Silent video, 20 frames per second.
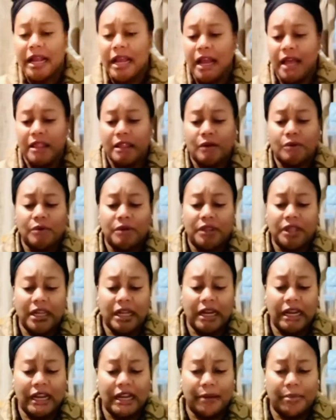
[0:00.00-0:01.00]
And the good thing
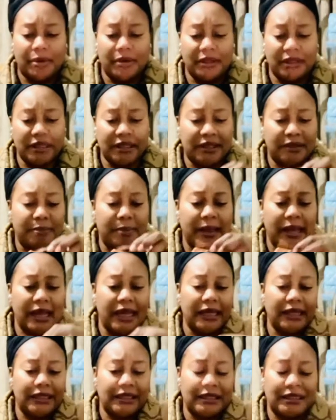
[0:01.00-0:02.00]
I like about these
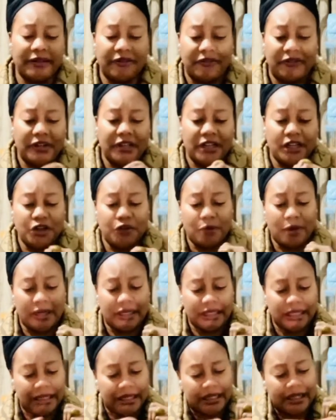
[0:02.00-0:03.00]
bags, the vintage
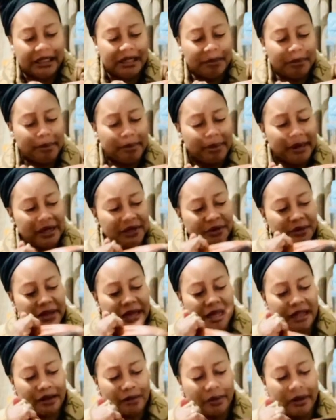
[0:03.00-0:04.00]
ones, the same applies to
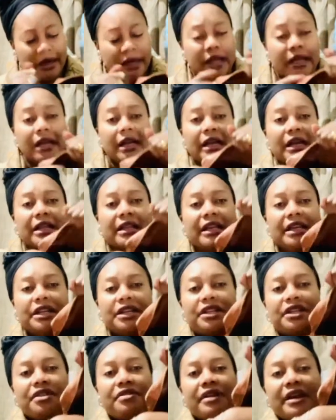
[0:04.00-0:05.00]
the other one. The
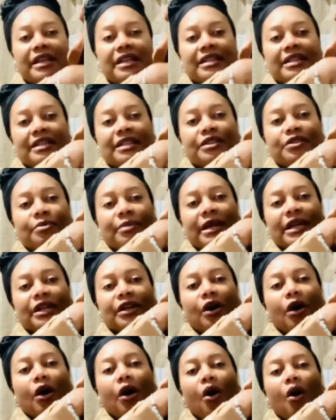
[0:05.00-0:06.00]
interior is
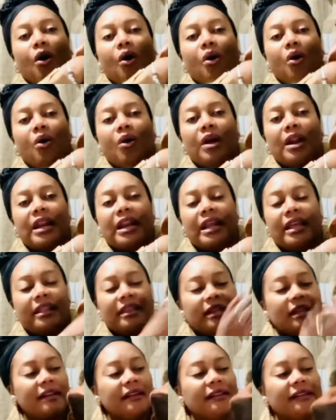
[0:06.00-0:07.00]
normally all
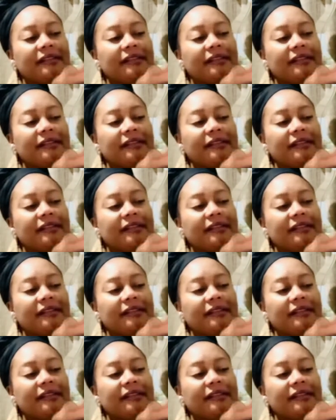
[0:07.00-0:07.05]
leather.